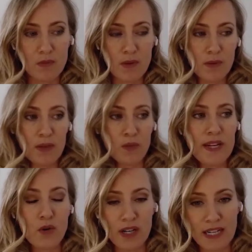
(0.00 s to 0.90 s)
when we
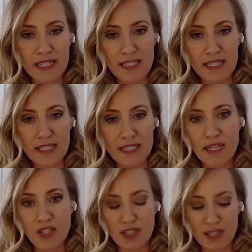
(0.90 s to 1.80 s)
reorganized the
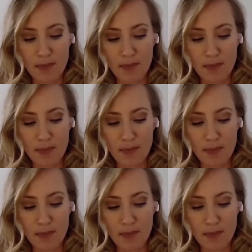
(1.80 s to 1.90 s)
company to